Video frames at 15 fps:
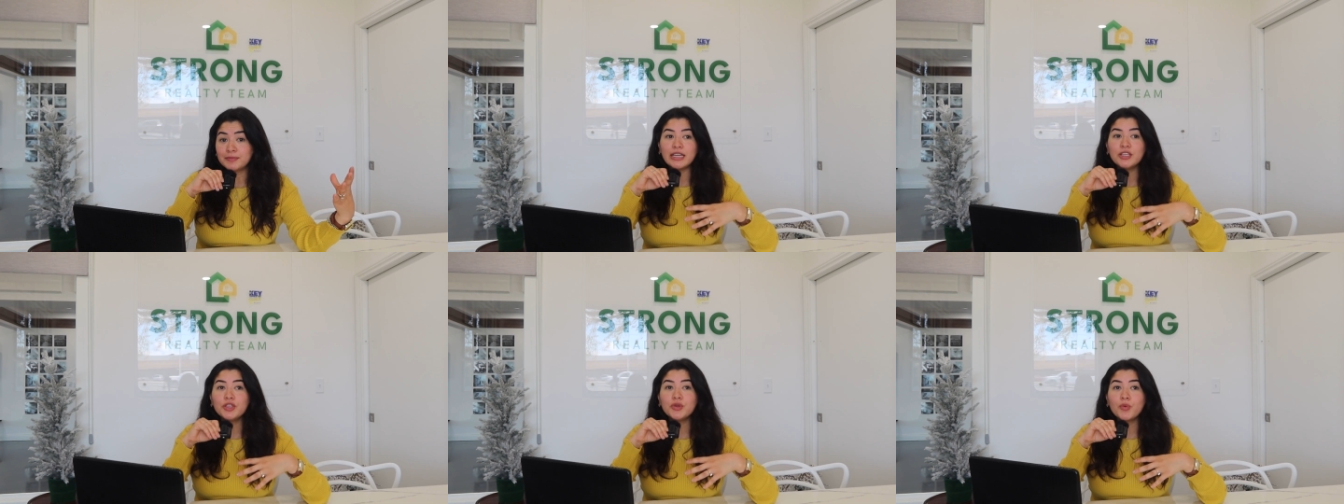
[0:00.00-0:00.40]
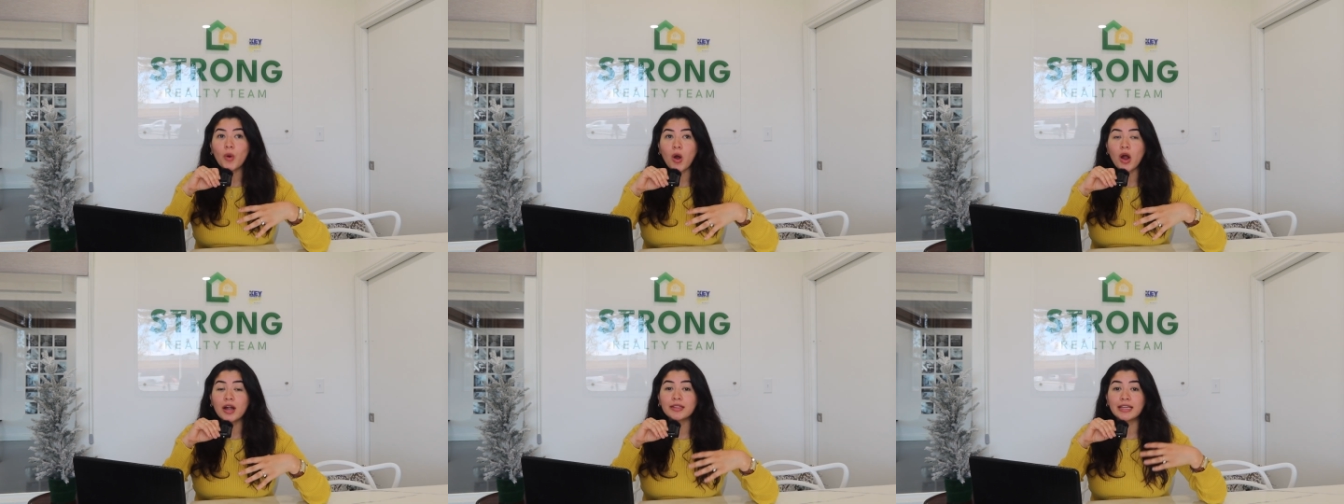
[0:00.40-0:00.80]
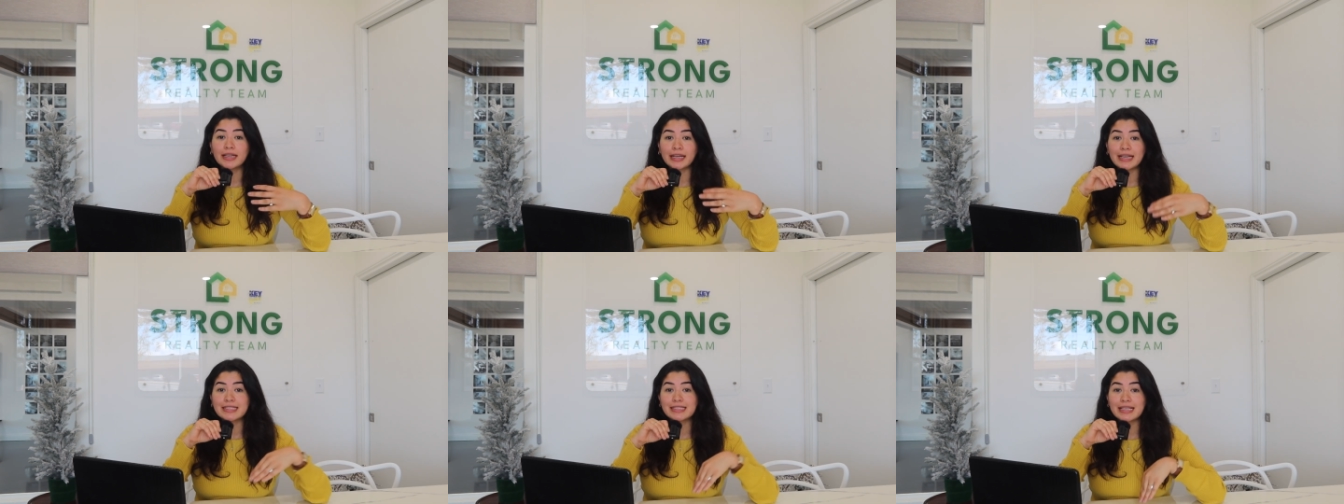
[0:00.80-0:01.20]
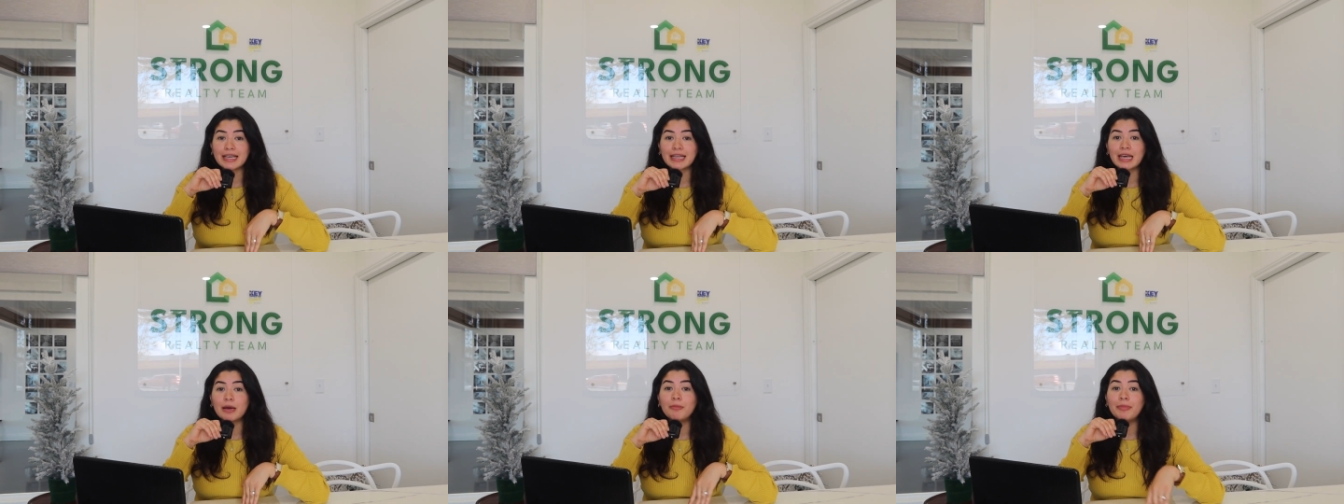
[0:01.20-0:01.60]
and you are, like I
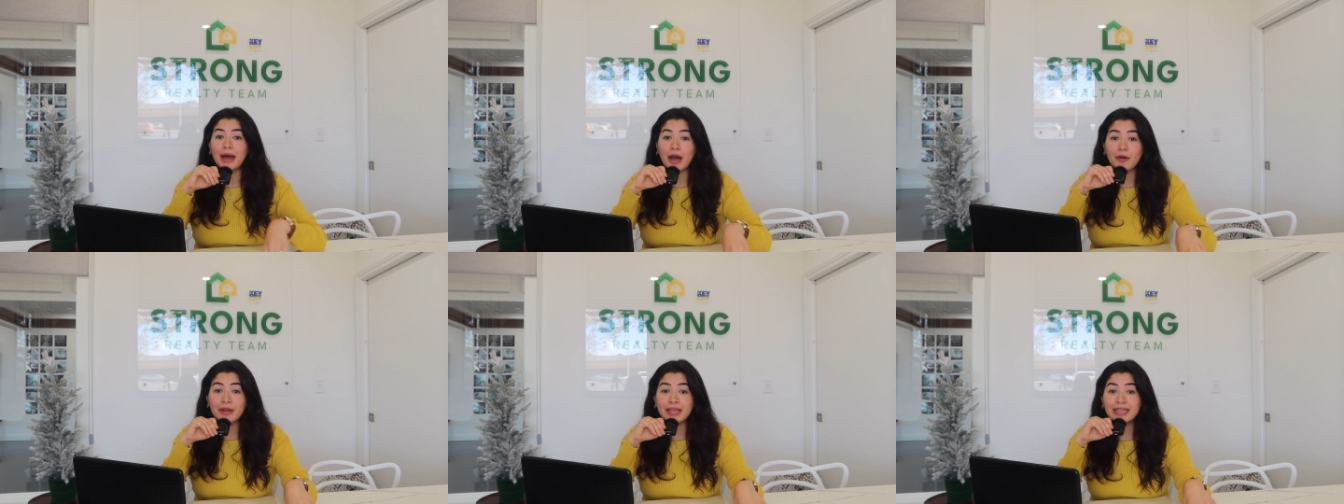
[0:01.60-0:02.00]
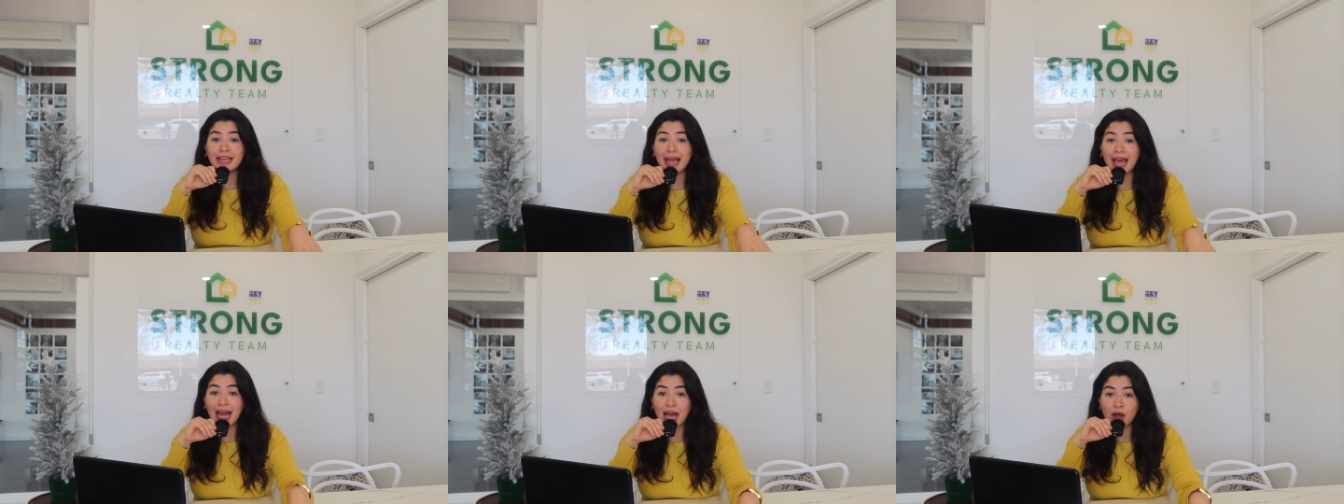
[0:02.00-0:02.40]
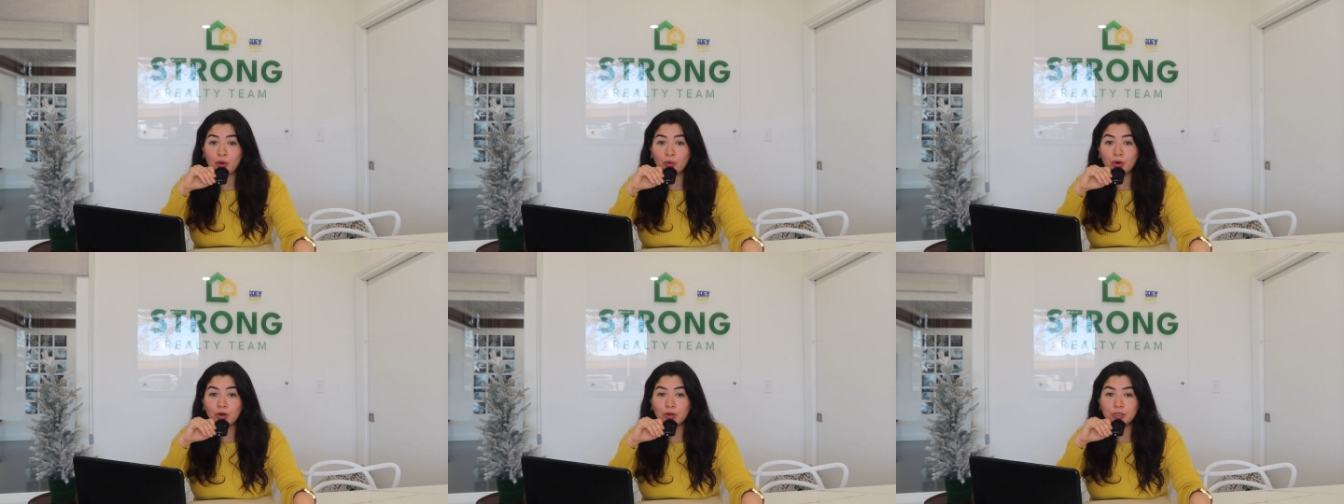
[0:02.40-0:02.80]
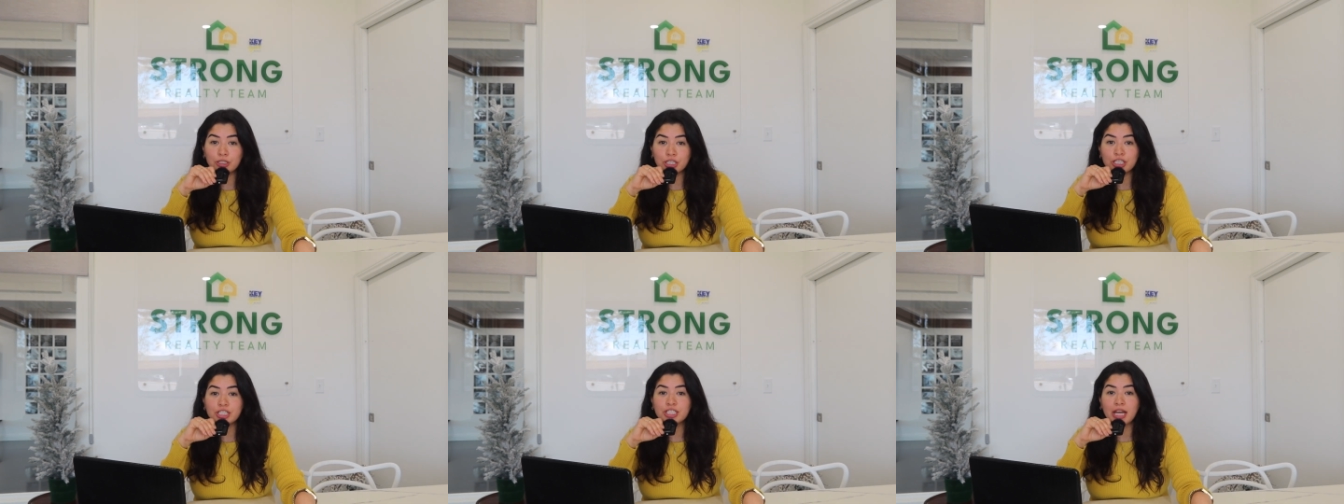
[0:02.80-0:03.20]
said, about an hour or
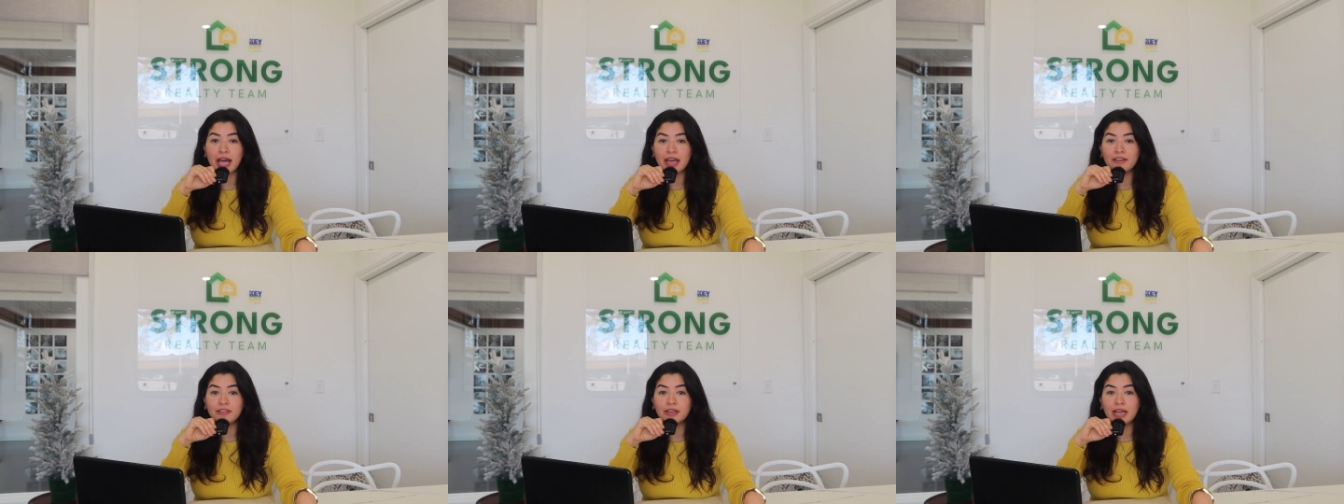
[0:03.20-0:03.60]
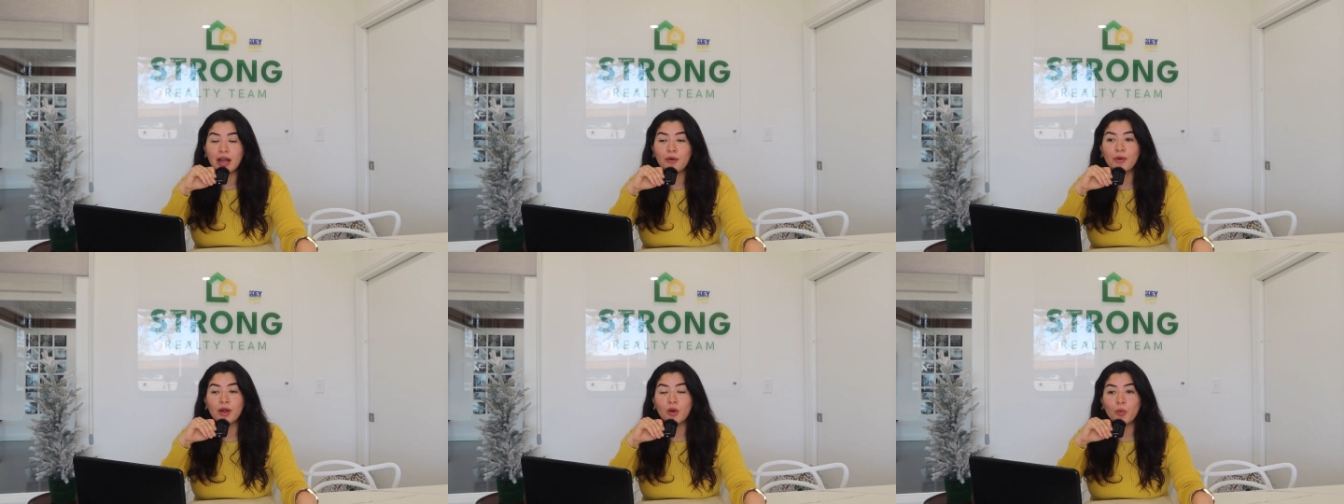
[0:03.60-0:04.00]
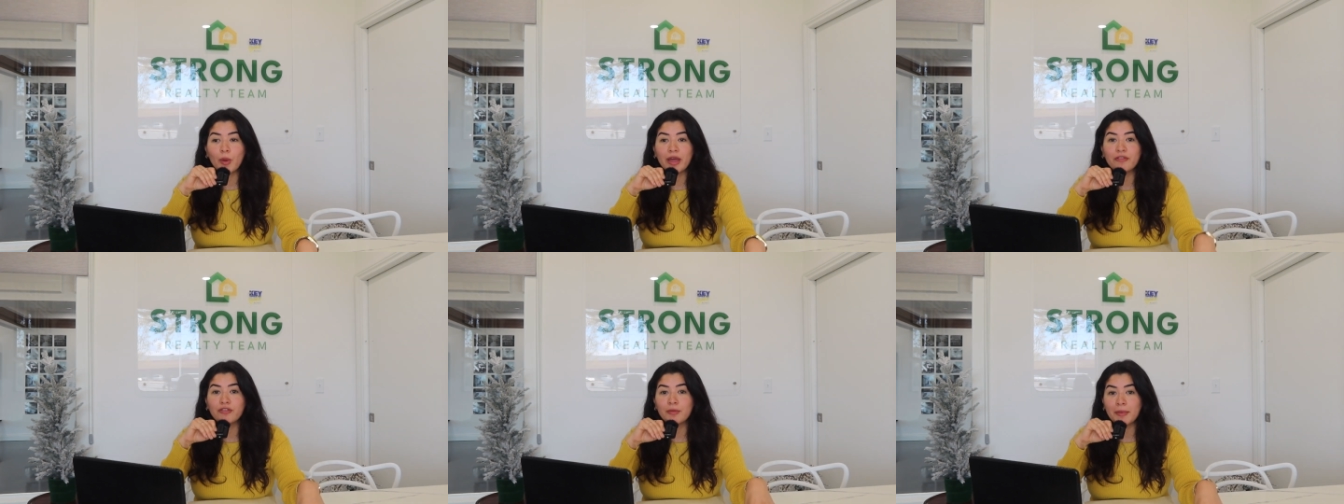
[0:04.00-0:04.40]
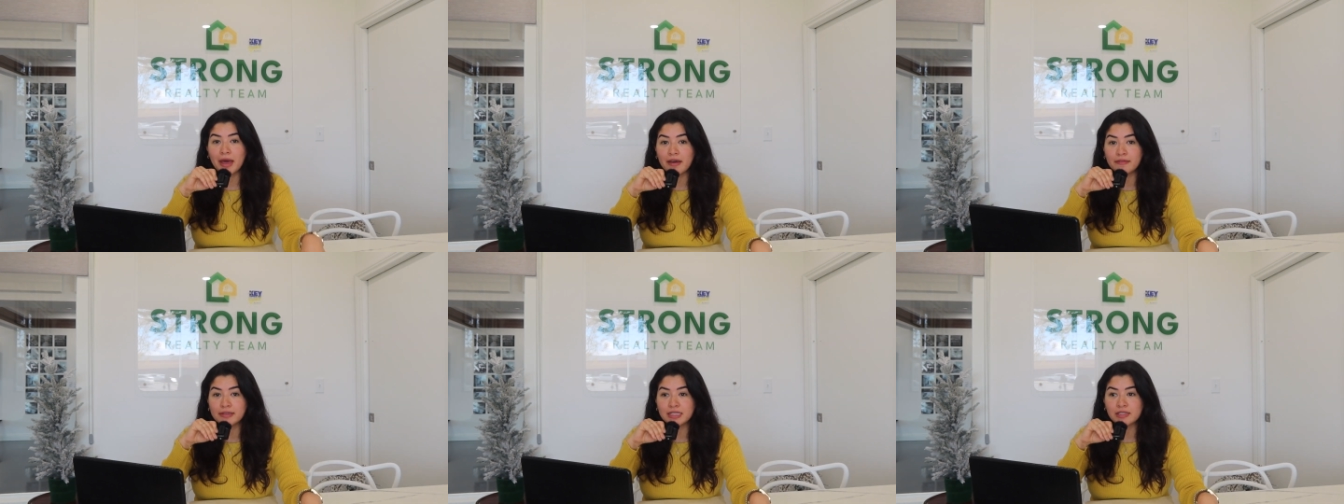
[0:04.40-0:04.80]
just shy of an hour away from
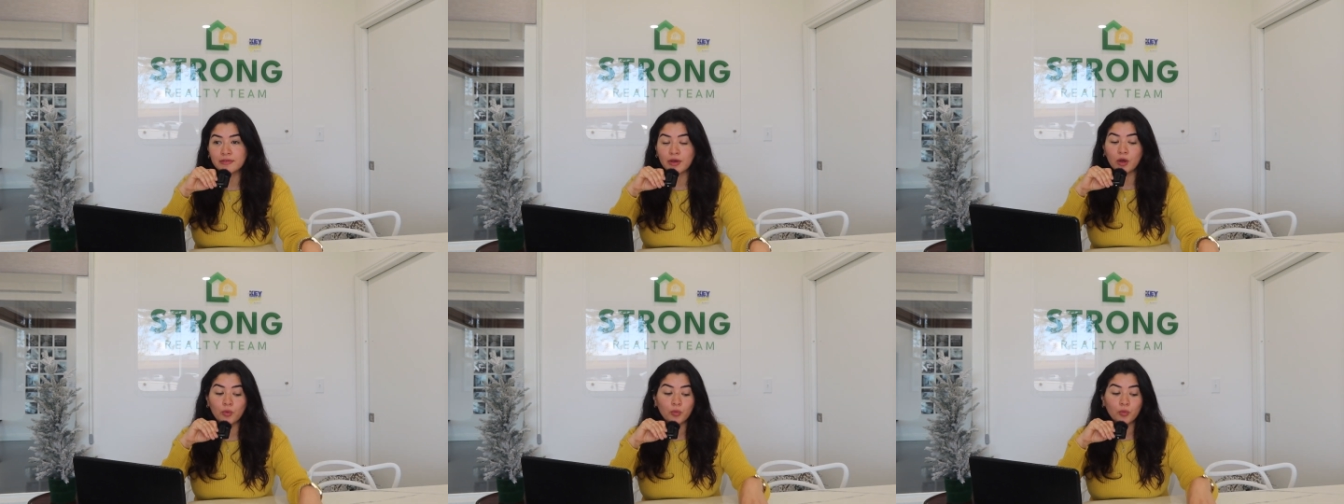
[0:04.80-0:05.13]
Evansville.